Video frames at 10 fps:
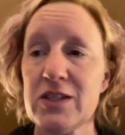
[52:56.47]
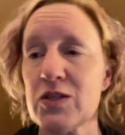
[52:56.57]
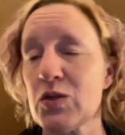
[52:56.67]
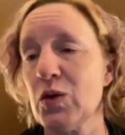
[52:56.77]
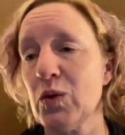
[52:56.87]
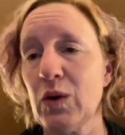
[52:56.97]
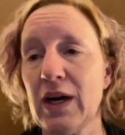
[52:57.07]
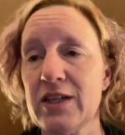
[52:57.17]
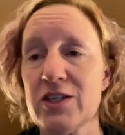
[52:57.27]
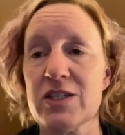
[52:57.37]
So
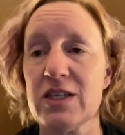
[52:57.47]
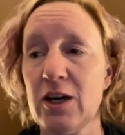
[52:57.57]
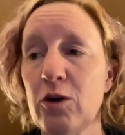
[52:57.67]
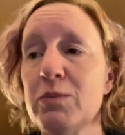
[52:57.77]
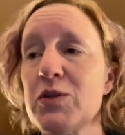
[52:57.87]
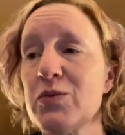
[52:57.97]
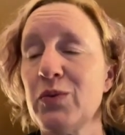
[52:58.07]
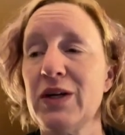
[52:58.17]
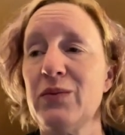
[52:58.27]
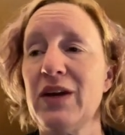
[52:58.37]
I just helped
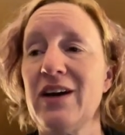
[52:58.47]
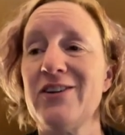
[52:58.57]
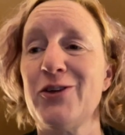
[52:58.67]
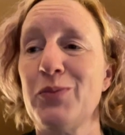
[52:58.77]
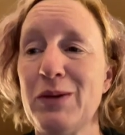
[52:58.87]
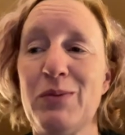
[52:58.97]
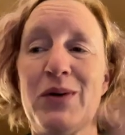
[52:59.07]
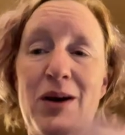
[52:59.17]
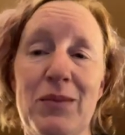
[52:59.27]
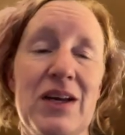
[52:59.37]
when we had new people
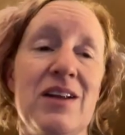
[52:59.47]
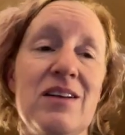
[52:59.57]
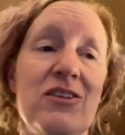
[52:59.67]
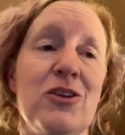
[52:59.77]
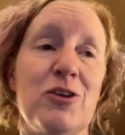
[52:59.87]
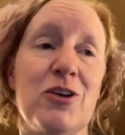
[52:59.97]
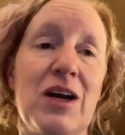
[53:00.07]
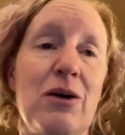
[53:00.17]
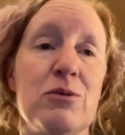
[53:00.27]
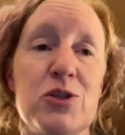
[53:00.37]
come in learn
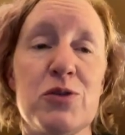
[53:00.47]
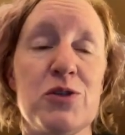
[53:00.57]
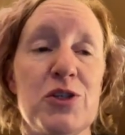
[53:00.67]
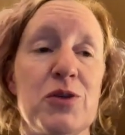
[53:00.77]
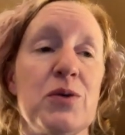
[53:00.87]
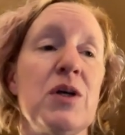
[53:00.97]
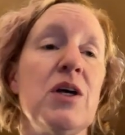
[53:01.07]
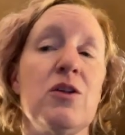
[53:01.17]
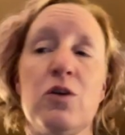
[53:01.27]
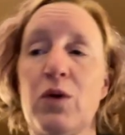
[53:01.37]
how to do
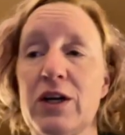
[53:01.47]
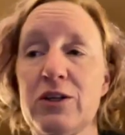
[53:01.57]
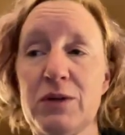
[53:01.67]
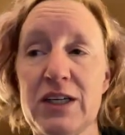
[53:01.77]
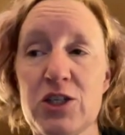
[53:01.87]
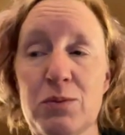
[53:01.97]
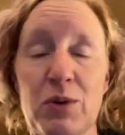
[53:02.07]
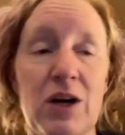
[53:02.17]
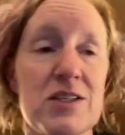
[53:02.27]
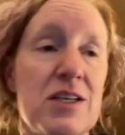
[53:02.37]
the organ donation
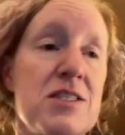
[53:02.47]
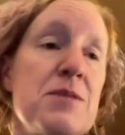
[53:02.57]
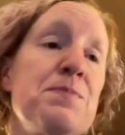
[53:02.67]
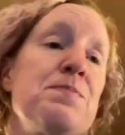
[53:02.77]
process.